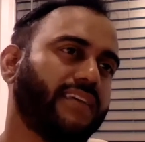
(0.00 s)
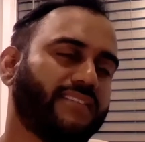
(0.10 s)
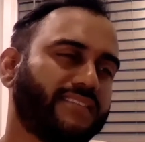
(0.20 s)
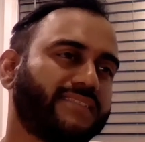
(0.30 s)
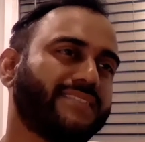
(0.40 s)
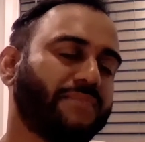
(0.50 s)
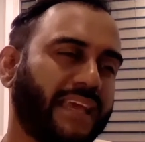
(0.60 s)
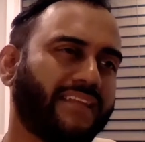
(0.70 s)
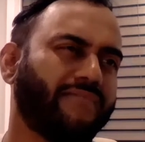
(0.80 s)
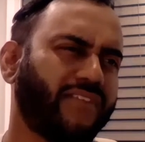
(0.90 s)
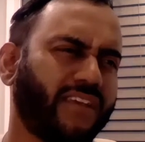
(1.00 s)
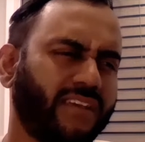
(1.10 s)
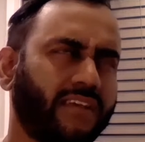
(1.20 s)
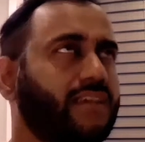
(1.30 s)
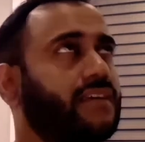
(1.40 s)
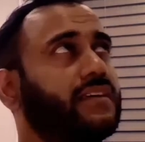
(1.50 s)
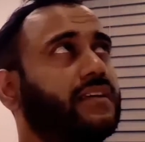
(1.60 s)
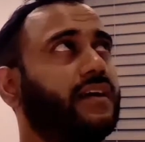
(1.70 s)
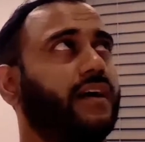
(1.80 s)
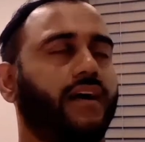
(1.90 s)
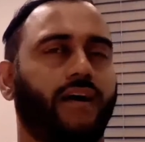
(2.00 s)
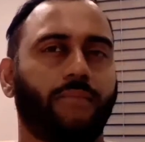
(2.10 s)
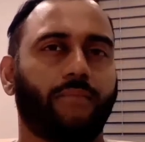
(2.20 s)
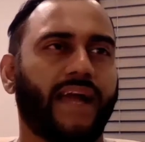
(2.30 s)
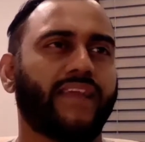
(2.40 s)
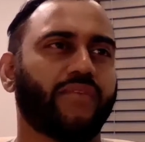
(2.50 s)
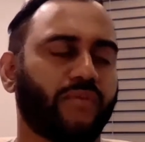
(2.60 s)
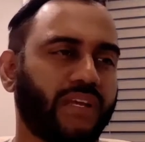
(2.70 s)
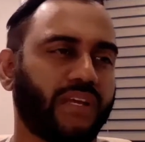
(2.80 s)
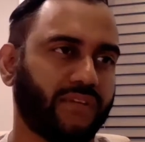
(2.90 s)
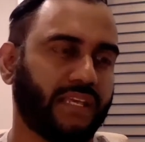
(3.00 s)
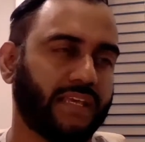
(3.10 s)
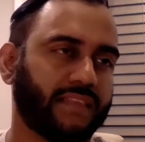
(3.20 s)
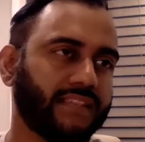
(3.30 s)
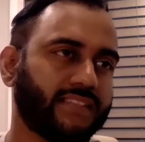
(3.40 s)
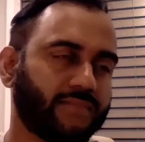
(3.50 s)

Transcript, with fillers: This is, again, a very binary way of looking at things.